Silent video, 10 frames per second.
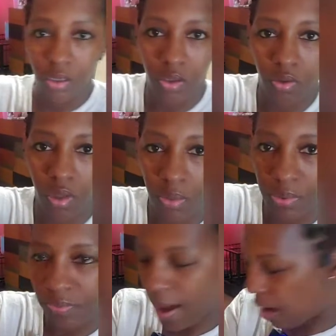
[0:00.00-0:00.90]
2 cups
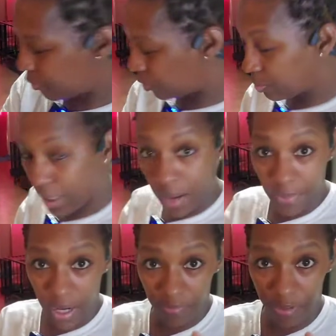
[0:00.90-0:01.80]
of apples, but I'm
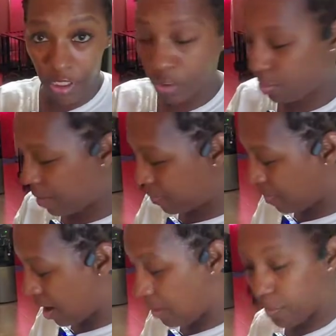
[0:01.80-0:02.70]
not finished prepping
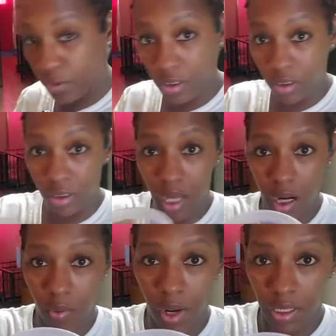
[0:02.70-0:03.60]
my apple. This is
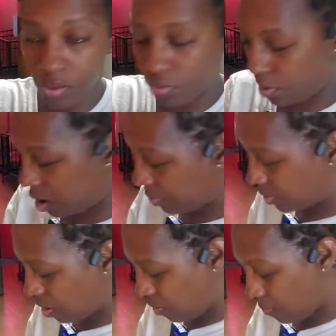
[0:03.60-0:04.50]
not quite 2 cups.
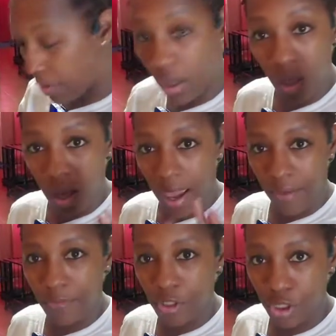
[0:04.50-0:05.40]
So I have
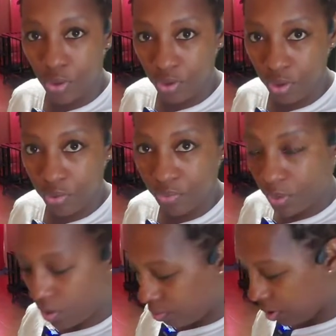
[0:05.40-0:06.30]
to show you
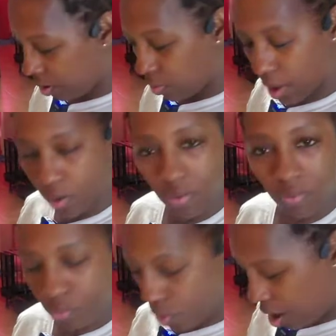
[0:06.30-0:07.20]
really quick
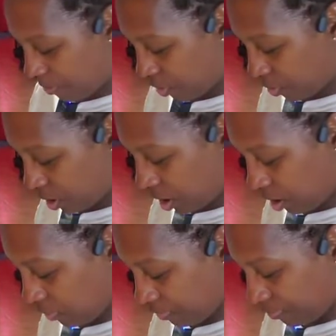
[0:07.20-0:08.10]
what I'm doing
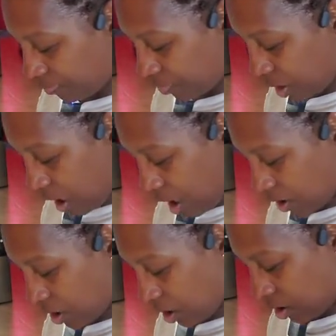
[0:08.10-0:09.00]
here. I
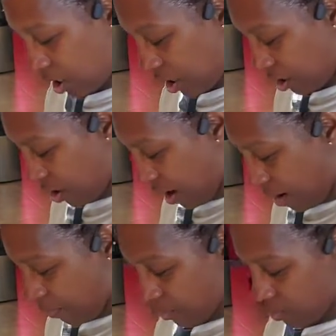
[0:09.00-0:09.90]
just take the
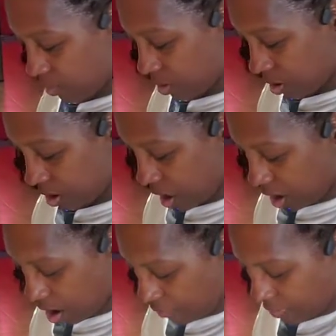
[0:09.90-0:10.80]
apple and take
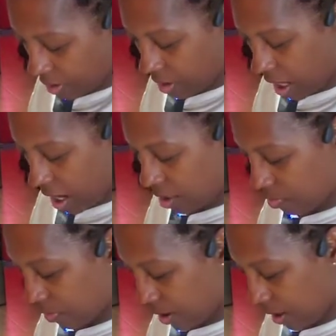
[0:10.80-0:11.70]
it off the sides,
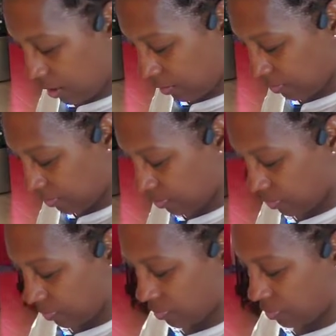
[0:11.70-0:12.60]
right?
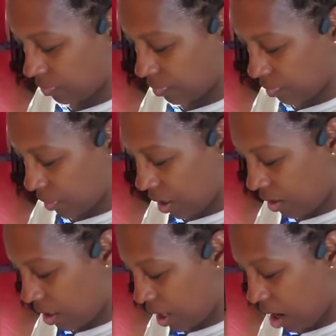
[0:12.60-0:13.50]
And
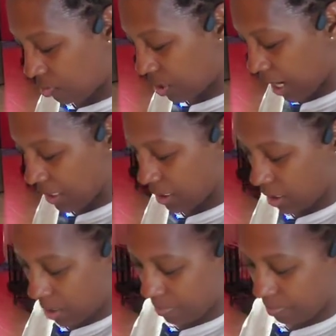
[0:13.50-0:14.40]
then I'll dice
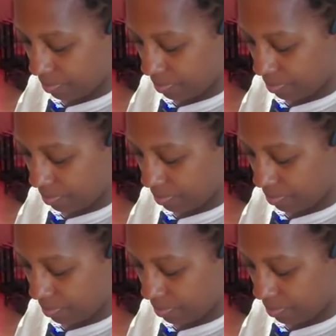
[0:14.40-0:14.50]
up